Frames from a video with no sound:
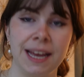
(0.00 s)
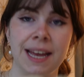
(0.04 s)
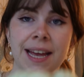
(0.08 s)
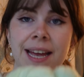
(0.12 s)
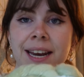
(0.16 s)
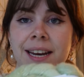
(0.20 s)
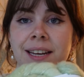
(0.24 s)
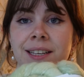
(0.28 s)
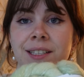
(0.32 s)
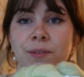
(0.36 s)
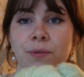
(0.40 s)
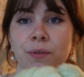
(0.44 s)

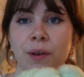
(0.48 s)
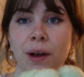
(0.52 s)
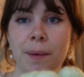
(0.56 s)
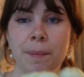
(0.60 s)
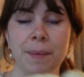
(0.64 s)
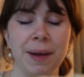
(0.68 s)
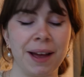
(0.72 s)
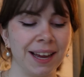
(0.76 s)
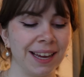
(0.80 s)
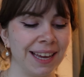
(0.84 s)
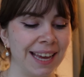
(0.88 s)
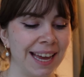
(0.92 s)
It is
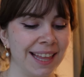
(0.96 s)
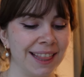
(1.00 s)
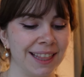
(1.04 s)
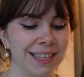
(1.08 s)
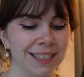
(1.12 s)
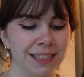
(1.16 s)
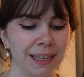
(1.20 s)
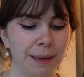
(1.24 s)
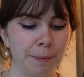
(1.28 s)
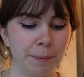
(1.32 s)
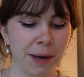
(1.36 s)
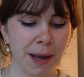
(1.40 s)
from, again, the
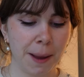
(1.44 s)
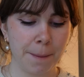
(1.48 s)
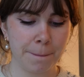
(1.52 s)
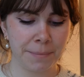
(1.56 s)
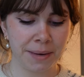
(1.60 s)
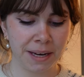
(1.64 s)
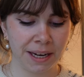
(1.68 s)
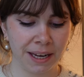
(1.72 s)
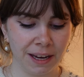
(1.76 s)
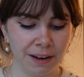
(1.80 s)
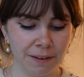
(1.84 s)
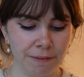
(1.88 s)
same
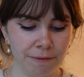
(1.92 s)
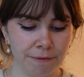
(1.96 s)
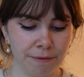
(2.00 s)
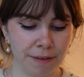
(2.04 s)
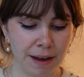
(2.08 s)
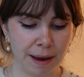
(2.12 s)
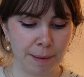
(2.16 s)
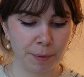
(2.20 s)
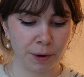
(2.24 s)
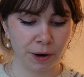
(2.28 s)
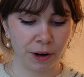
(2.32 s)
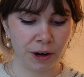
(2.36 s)
company,
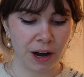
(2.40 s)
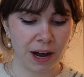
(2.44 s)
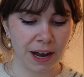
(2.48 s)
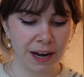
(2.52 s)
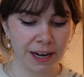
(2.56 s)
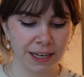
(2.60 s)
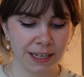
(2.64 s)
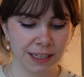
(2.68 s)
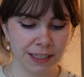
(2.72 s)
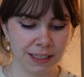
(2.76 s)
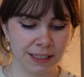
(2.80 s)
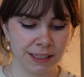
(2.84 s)
Fiber
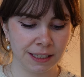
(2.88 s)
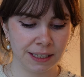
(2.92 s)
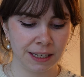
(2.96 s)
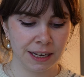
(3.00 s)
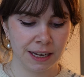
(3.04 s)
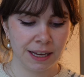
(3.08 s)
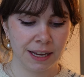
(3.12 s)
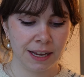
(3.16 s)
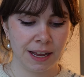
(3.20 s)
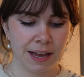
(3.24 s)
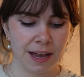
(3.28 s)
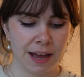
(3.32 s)
Goddess,
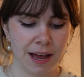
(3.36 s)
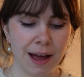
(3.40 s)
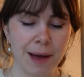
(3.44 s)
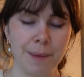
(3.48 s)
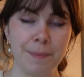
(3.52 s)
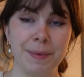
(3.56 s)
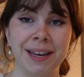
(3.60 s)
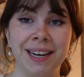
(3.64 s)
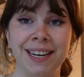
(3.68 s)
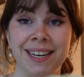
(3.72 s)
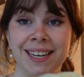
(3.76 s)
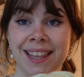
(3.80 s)

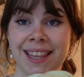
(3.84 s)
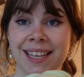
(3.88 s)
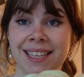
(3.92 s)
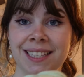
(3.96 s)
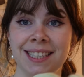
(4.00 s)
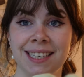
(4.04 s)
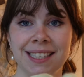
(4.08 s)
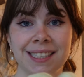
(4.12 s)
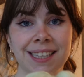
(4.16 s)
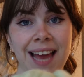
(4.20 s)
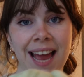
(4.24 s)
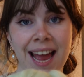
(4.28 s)
and this
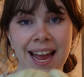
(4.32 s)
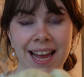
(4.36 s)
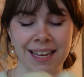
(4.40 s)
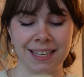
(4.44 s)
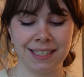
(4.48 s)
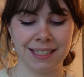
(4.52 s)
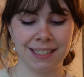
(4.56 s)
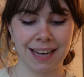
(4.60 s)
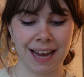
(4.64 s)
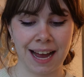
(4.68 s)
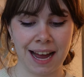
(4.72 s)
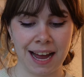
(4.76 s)
is
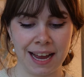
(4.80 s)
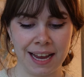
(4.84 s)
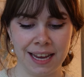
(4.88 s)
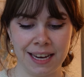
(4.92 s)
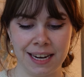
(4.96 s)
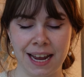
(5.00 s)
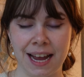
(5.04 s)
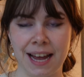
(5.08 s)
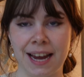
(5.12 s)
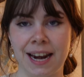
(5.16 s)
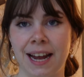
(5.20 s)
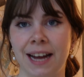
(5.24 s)
hand
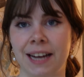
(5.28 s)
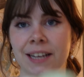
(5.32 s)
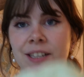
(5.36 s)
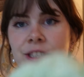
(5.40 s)
dyed, and I